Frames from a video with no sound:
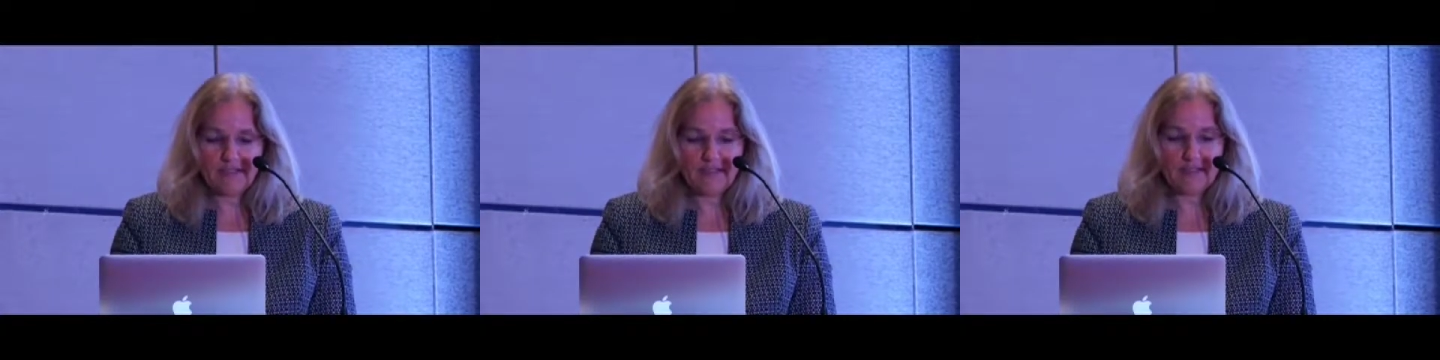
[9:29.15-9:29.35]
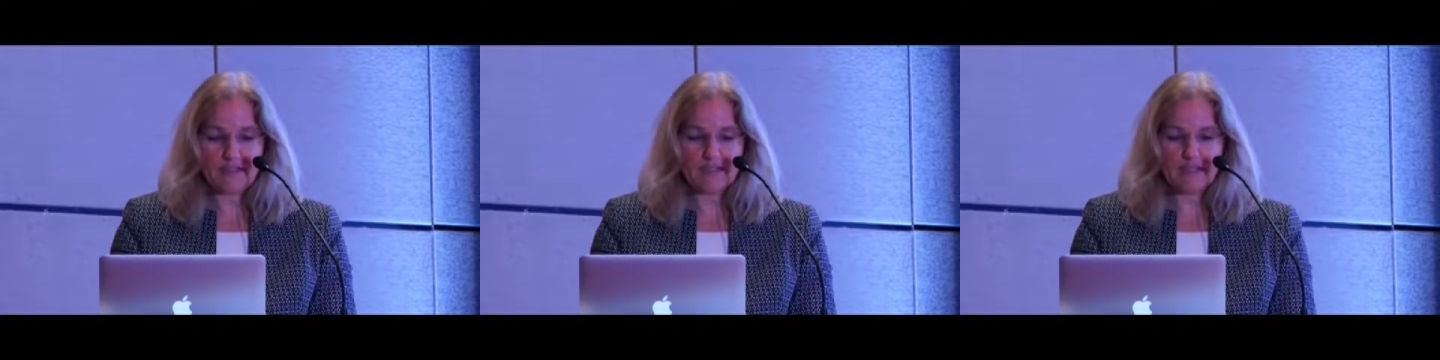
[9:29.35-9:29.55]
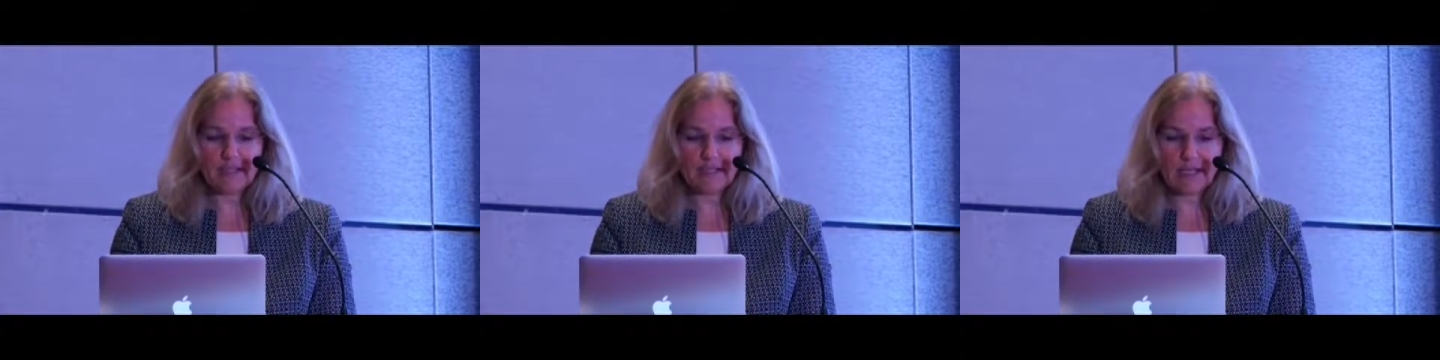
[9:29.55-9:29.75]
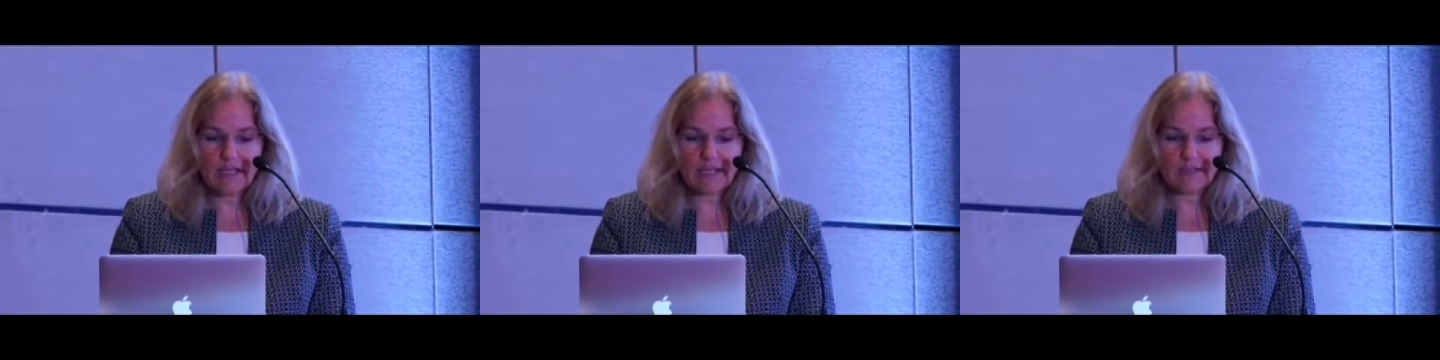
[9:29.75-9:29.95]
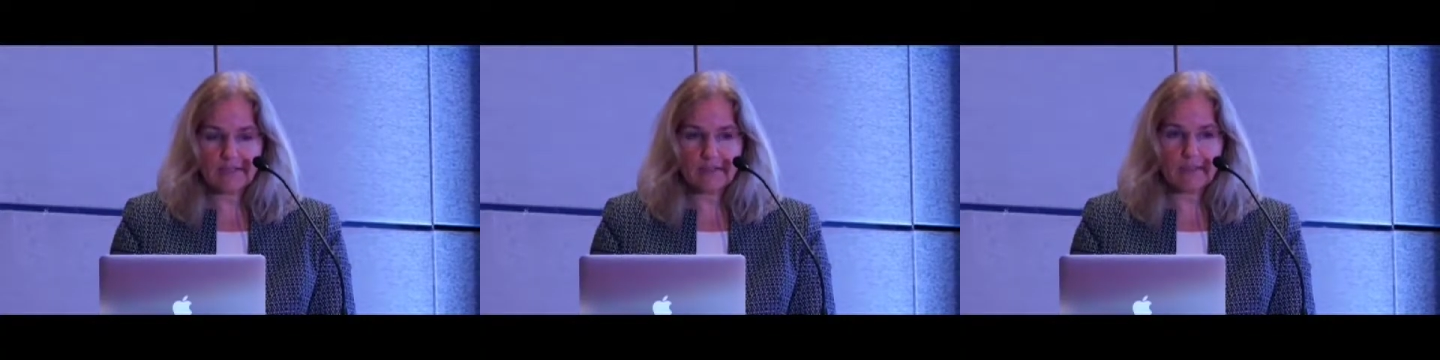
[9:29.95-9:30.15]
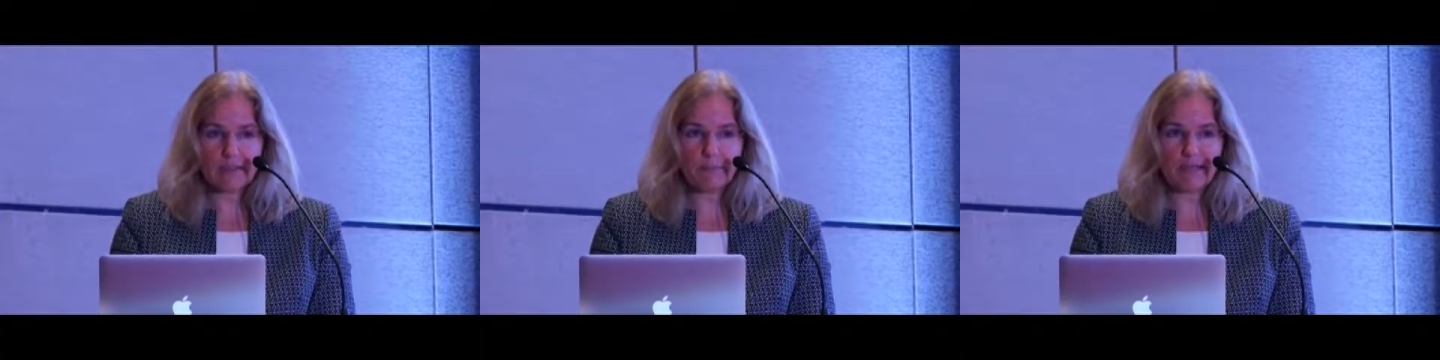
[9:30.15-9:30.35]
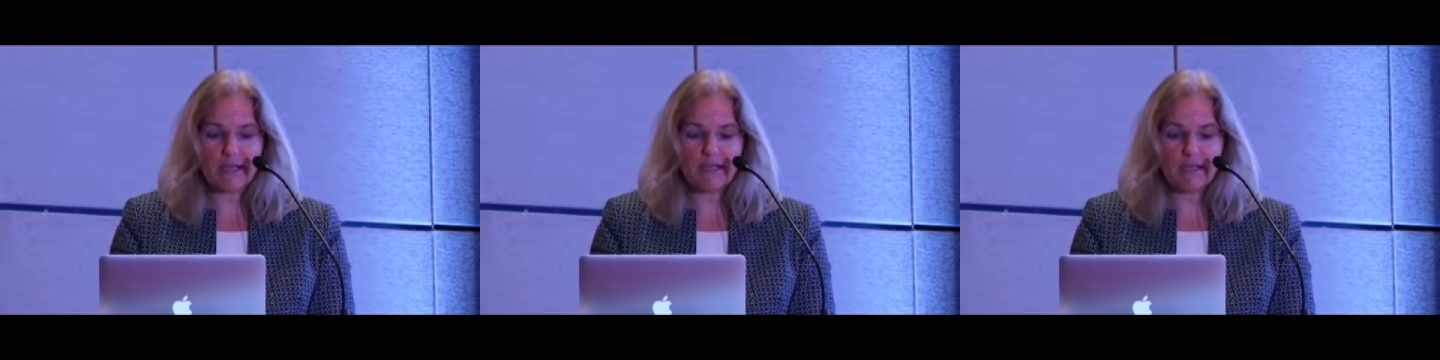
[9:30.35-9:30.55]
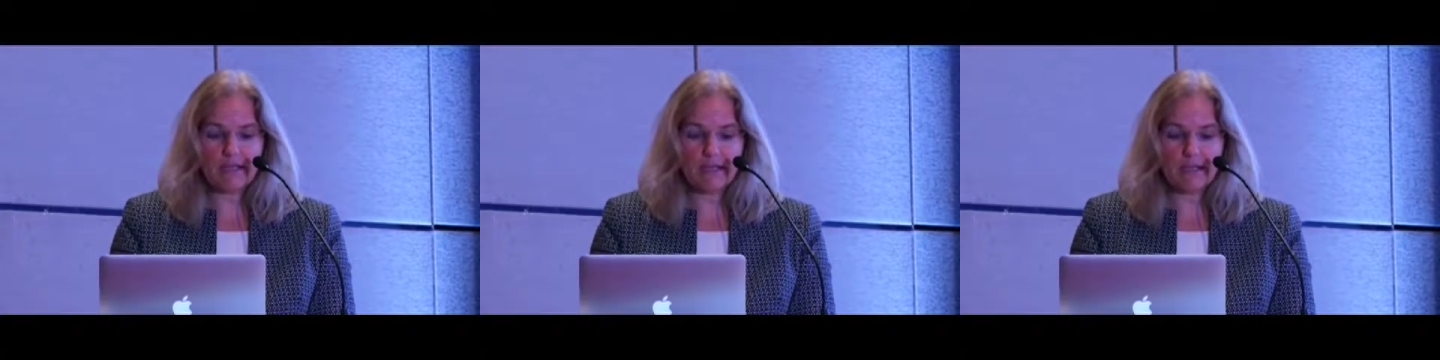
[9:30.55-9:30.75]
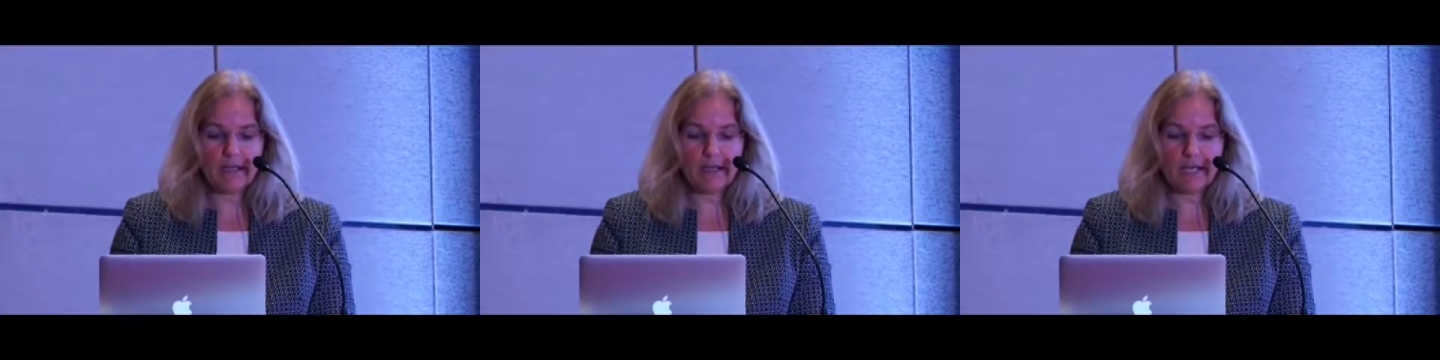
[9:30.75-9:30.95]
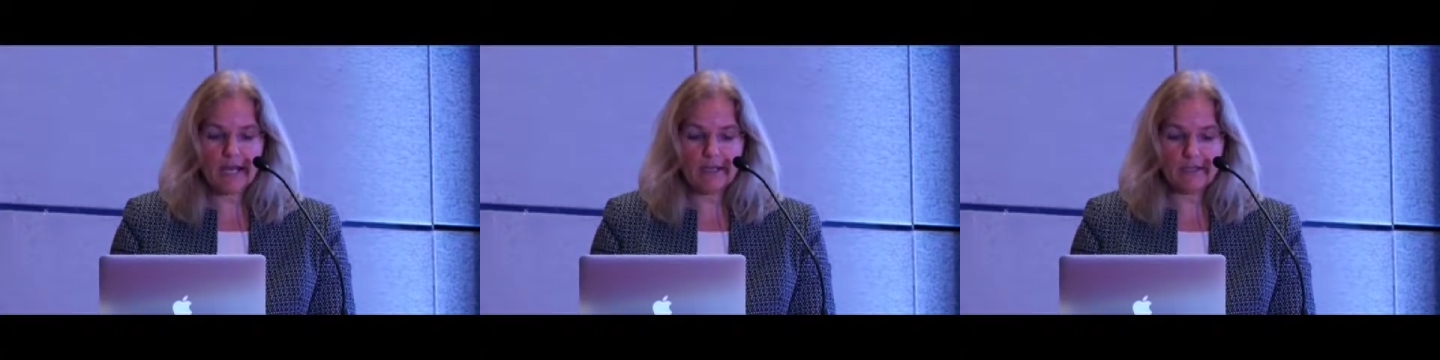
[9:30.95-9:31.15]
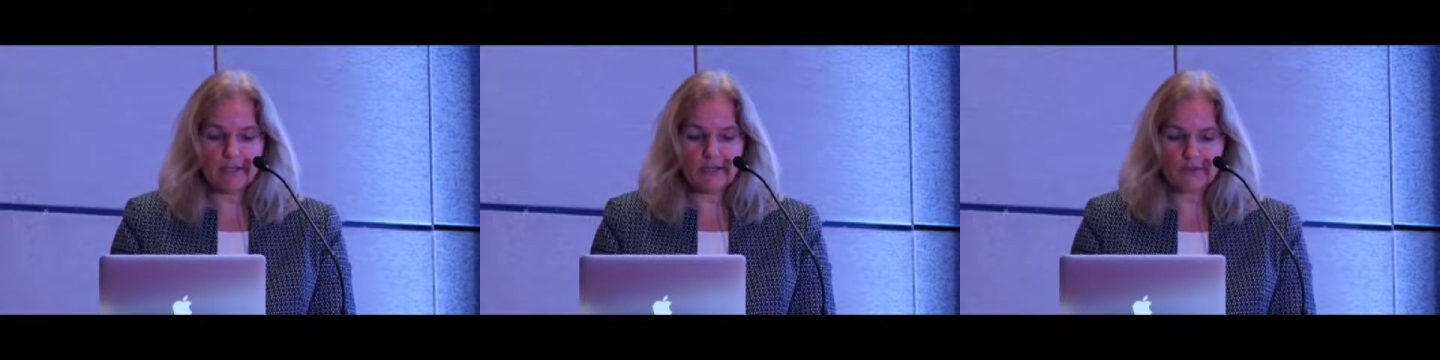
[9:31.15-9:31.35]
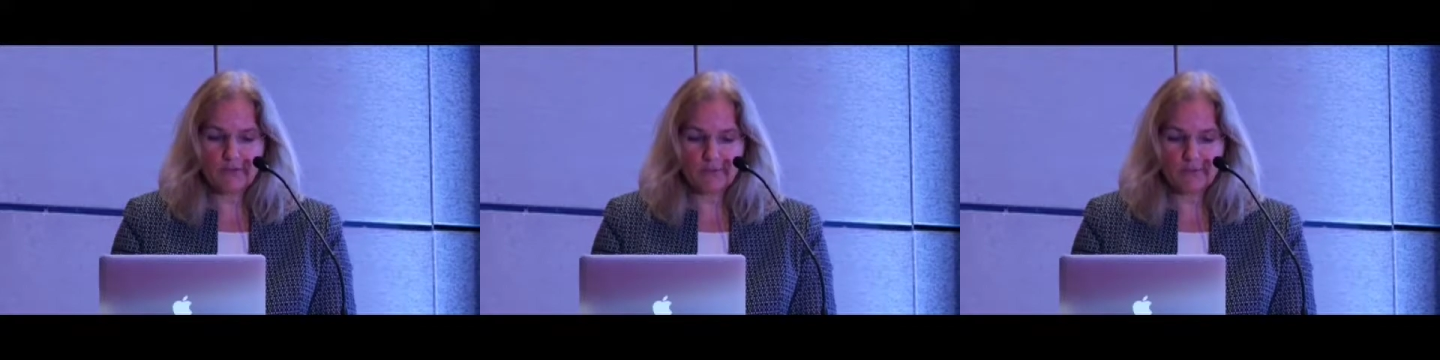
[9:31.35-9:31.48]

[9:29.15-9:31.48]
this is again a sub-analysis